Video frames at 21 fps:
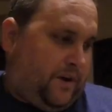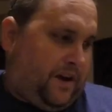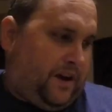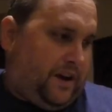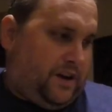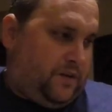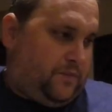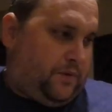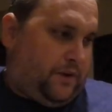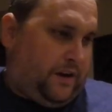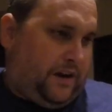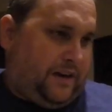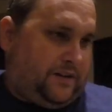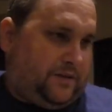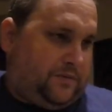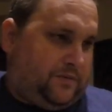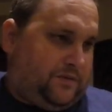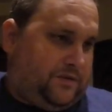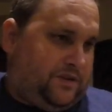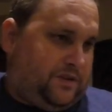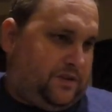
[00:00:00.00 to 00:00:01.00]
I could
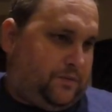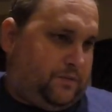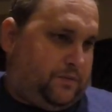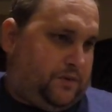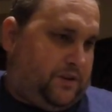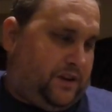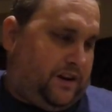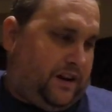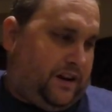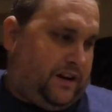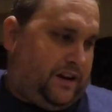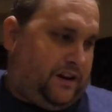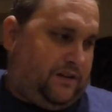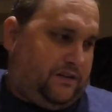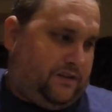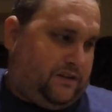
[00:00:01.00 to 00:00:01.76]
possibly just put it on here,